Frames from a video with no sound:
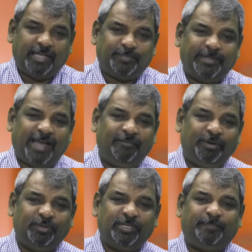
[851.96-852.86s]
As we dive
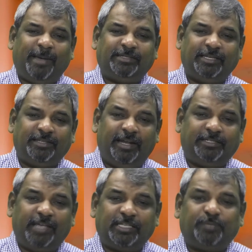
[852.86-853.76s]
into this passage,
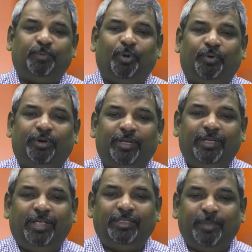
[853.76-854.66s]
let's explore
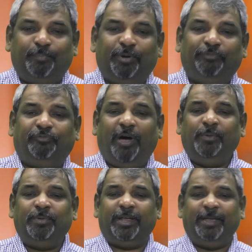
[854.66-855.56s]
the
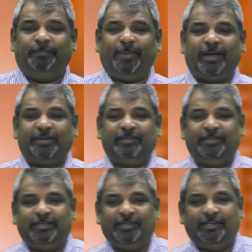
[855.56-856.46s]
profound impact
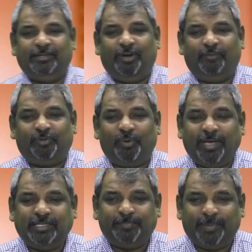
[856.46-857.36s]
of
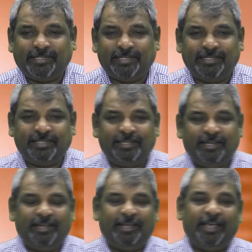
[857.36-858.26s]
Christ's presence
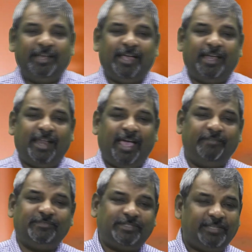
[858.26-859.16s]
in our
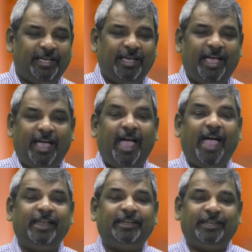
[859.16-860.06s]
lives
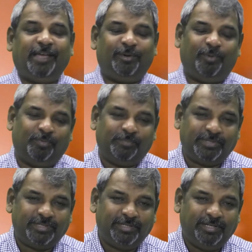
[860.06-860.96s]
and in our
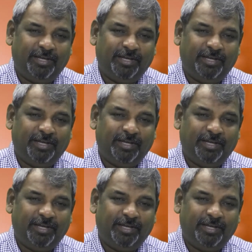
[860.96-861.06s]
homes.